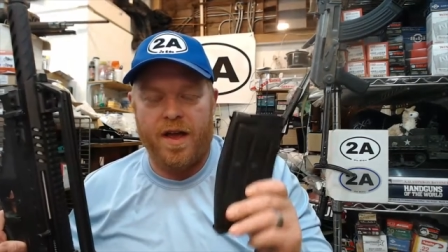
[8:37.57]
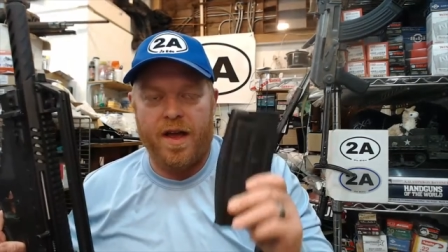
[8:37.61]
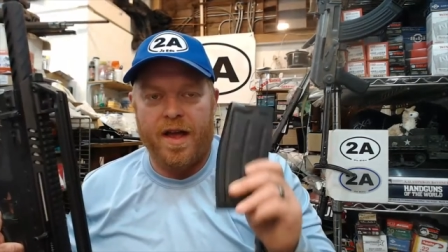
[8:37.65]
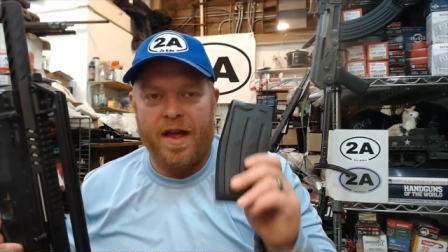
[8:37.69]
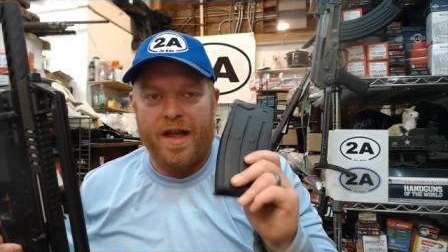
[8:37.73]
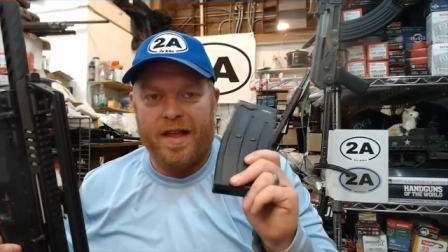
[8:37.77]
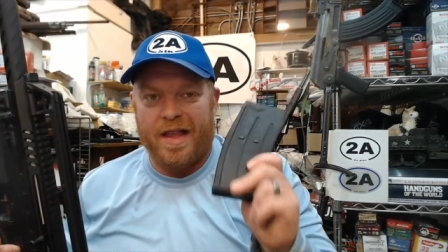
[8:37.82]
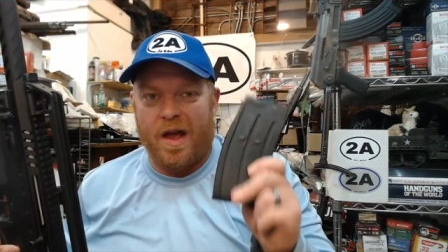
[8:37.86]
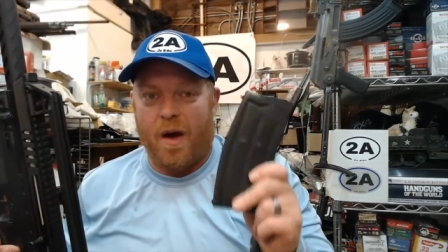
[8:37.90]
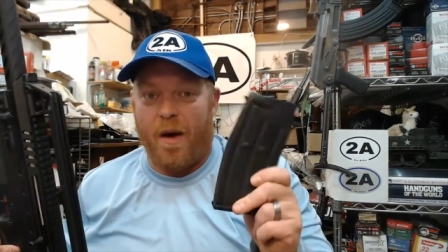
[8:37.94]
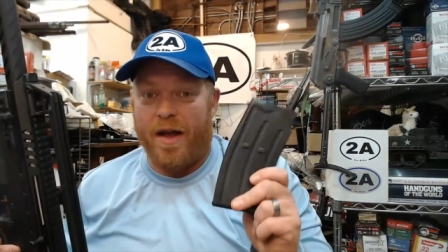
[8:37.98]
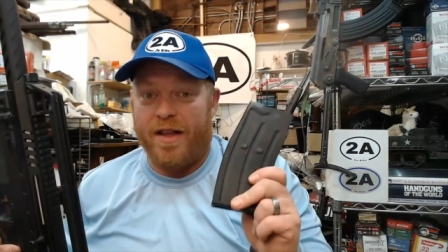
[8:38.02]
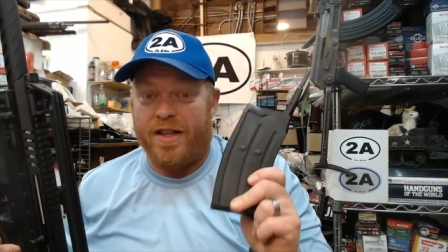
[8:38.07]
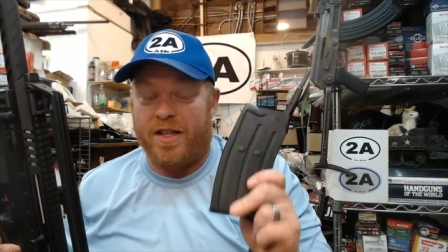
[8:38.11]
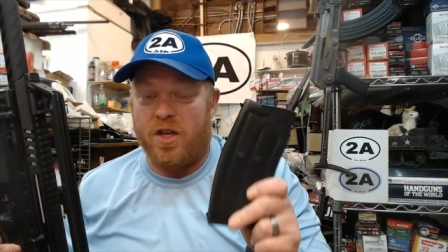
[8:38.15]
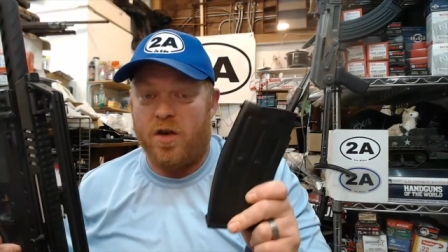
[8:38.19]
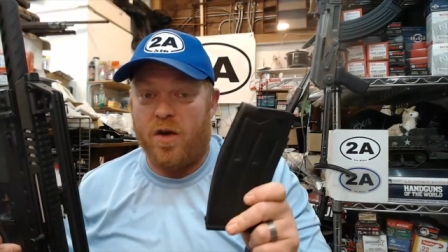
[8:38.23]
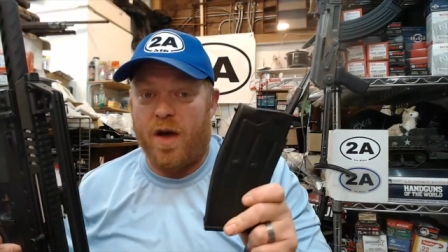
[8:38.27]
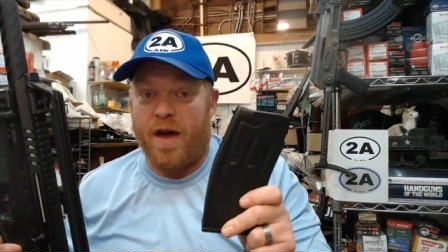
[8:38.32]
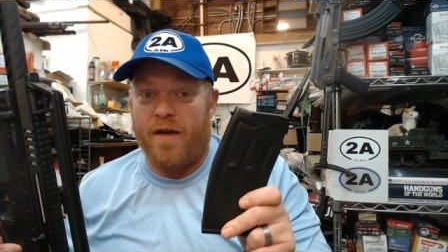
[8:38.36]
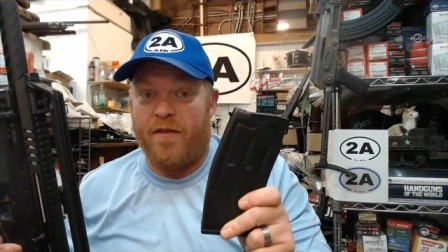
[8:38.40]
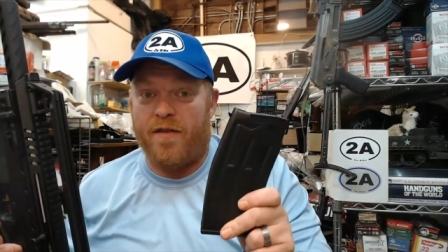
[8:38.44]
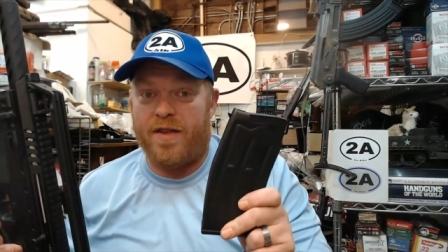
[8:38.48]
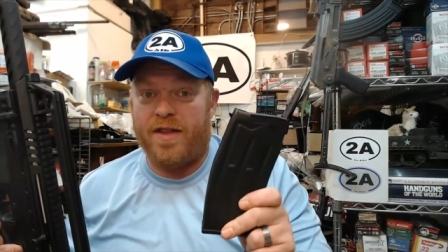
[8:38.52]
Now, I do
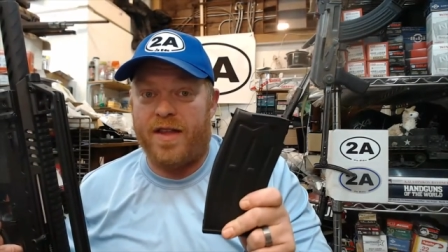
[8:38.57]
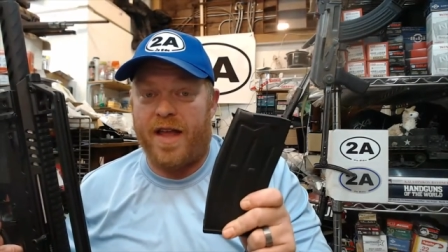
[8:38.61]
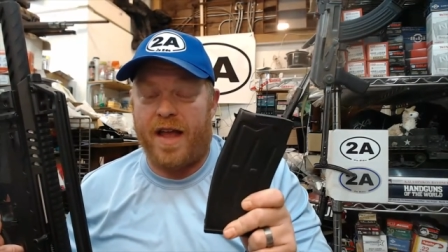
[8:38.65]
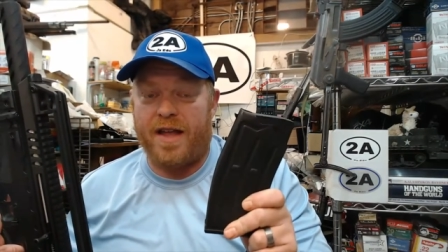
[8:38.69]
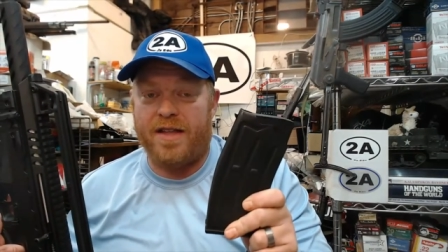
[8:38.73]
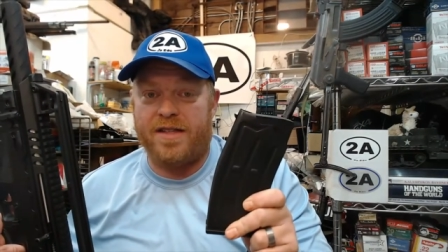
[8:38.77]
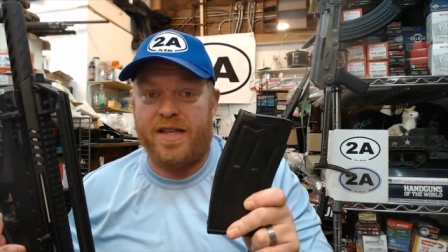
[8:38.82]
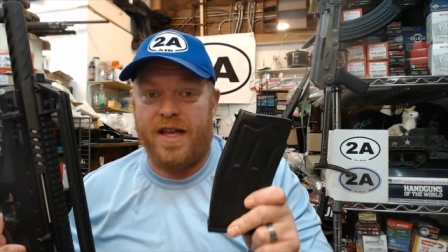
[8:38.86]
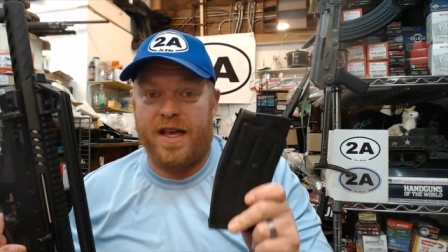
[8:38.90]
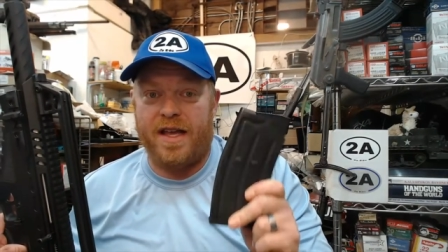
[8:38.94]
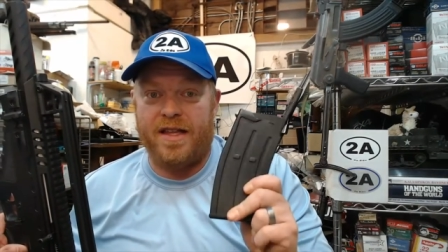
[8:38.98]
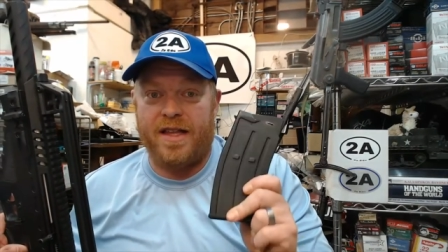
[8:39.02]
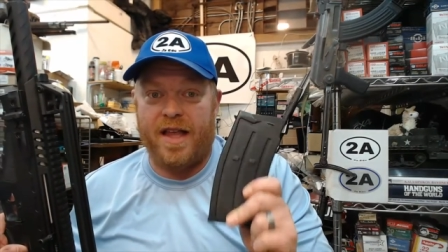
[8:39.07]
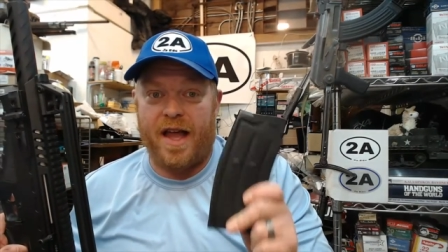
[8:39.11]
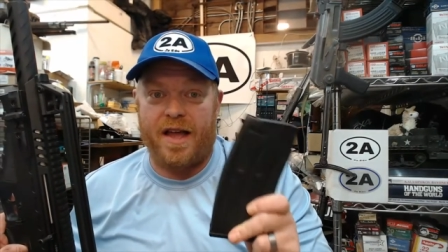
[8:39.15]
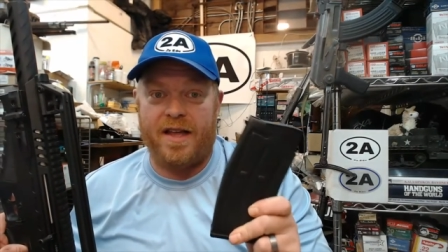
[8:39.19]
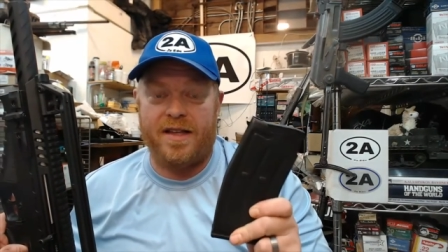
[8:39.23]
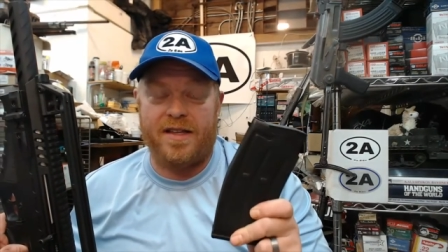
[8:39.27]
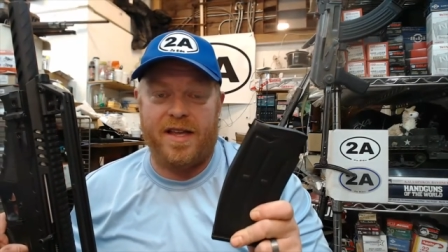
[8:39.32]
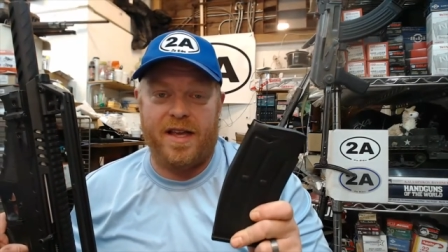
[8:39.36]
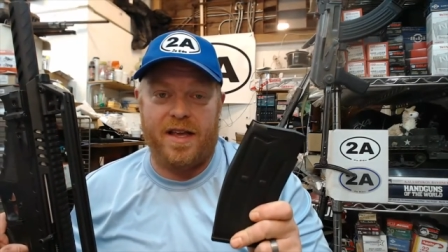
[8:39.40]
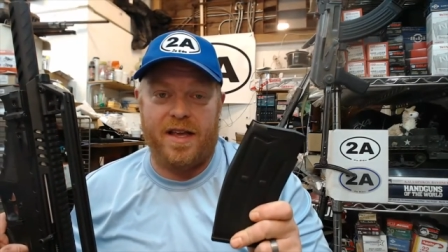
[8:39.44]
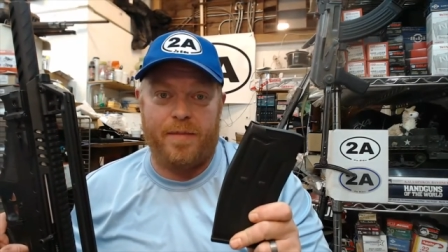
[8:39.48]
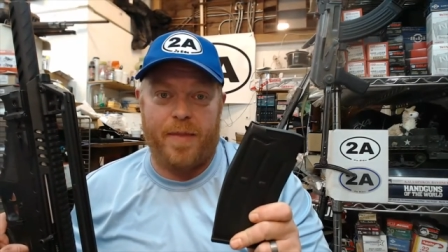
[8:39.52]
have a
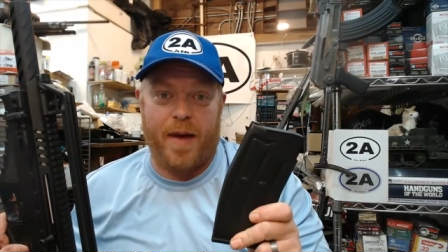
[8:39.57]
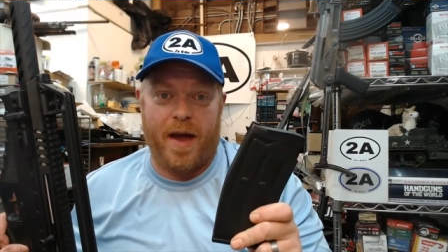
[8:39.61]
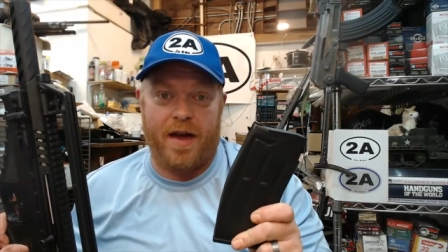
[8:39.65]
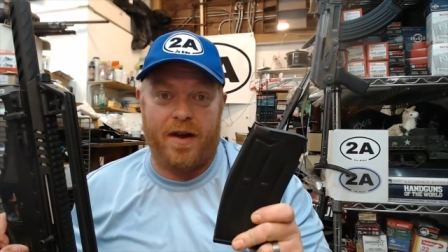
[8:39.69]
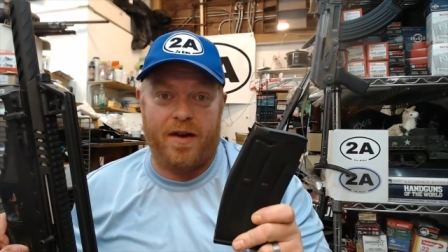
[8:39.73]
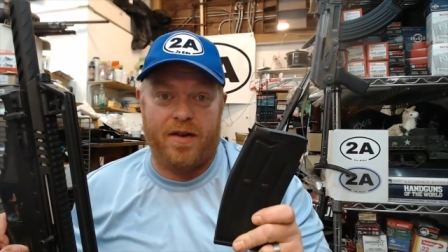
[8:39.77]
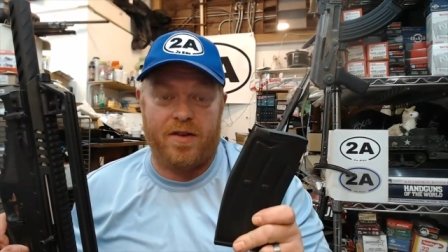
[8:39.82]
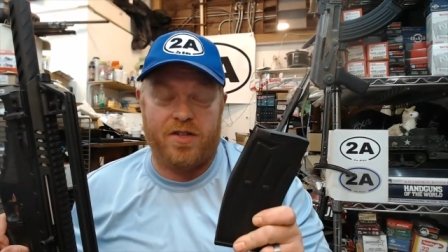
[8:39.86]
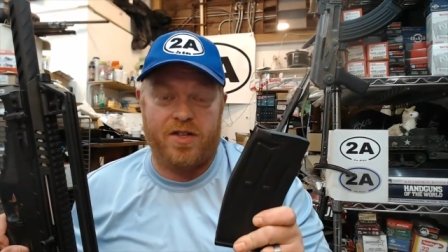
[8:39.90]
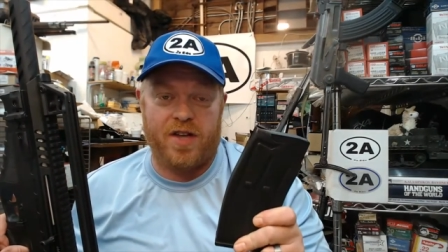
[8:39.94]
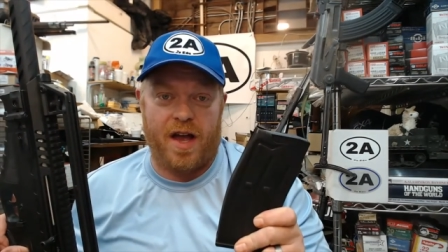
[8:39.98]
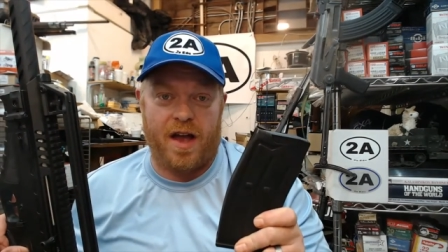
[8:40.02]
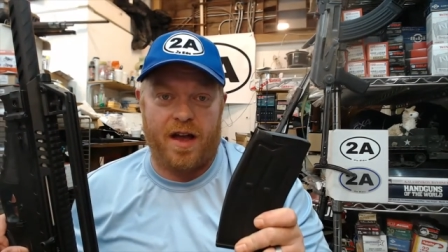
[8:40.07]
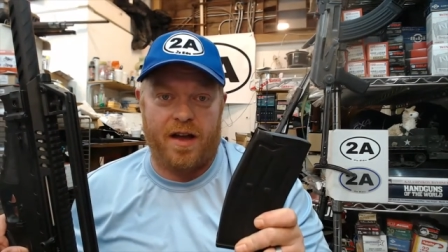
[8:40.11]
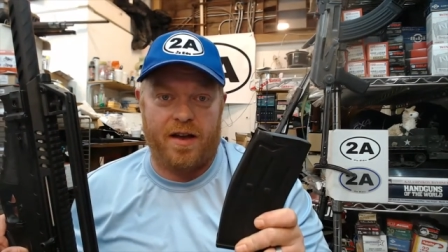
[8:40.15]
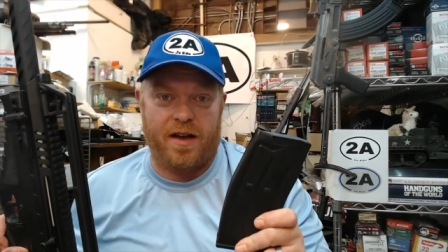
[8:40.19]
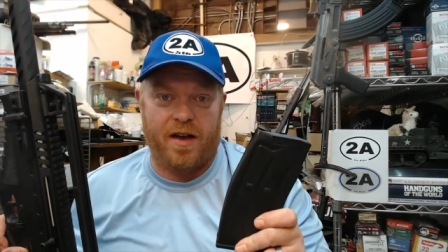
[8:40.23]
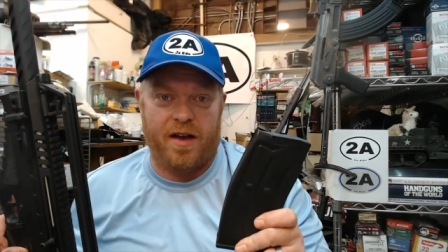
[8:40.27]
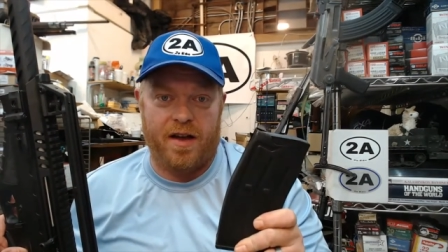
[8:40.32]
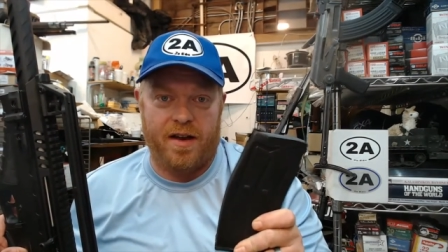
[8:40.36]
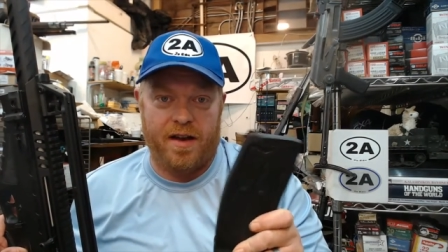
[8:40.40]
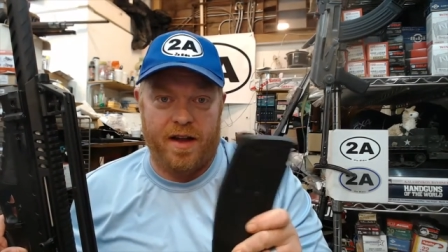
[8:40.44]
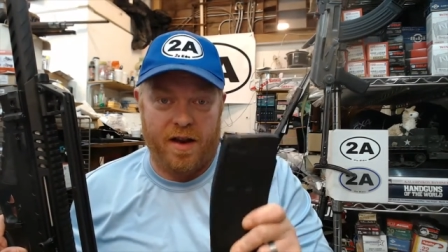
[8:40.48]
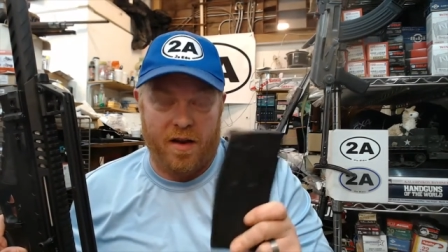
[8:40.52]
1919 pattern shotgun